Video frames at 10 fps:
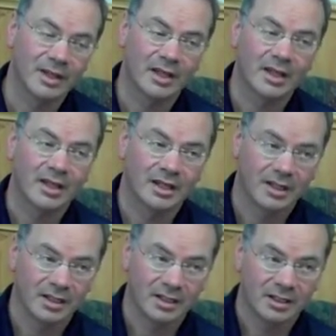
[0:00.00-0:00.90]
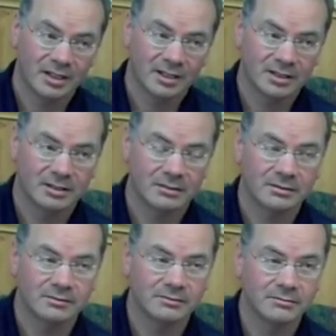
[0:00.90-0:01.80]
share those kinds of
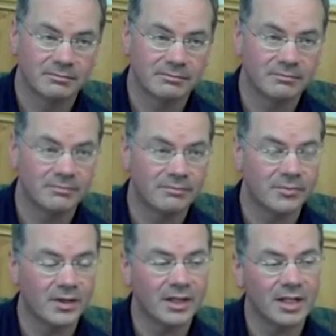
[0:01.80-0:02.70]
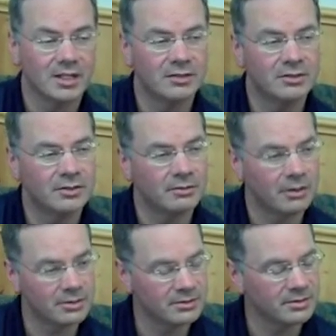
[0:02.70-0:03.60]
intimacies and there
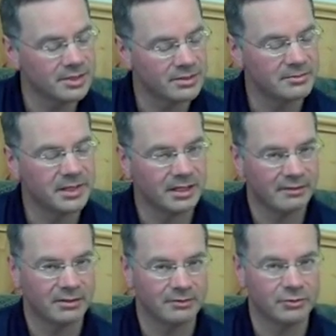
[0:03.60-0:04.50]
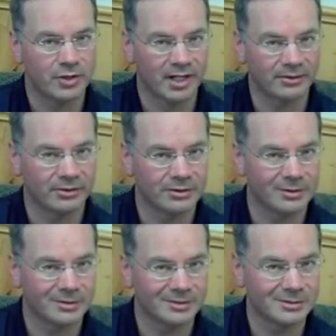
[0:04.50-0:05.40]
also needs to be a level of trust
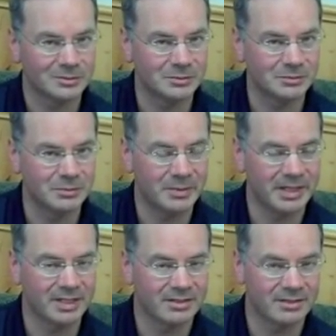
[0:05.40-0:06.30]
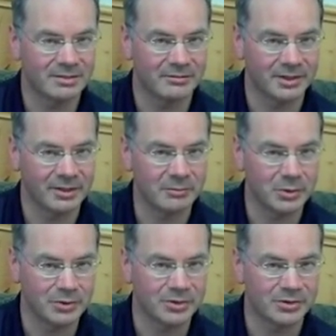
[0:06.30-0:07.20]
because it's a very
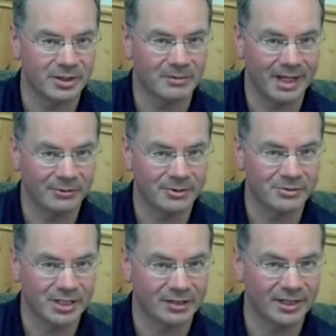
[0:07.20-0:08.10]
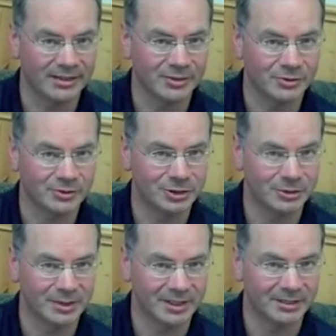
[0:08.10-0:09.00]
personal amount of sharing that you're
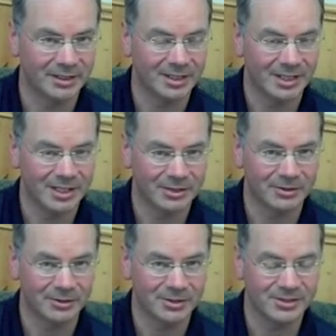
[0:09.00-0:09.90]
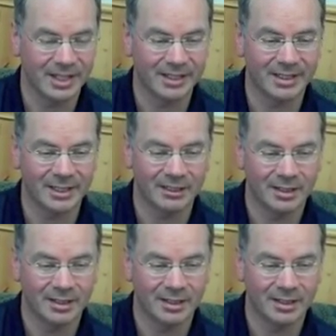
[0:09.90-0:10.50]
doing. Mm. You're, you're taking